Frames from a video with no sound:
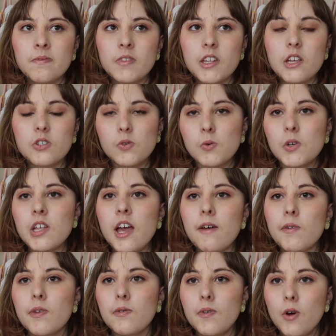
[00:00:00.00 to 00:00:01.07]
there's a real
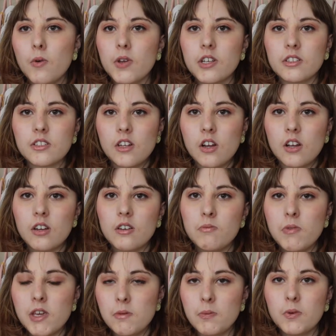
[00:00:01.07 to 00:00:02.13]
heavy focus on
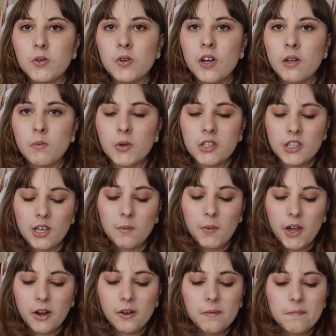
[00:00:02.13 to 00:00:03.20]
people and what they
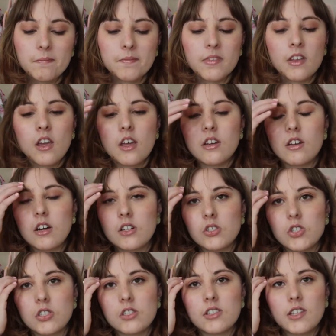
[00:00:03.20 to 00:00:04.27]
wear, not
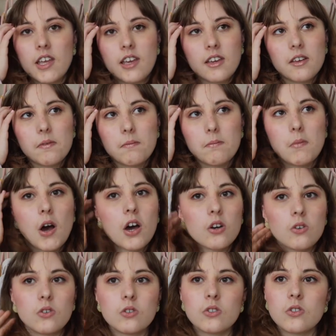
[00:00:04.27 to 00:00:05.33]
just like
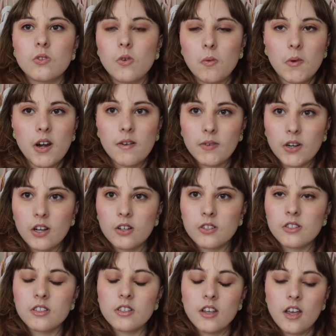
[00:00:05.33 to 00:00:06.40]
models or whatever
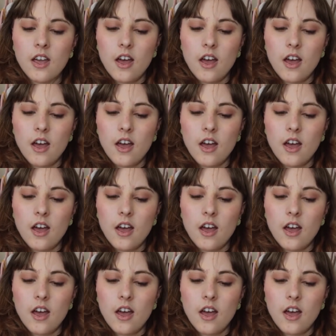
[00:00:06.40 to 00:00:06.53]
else.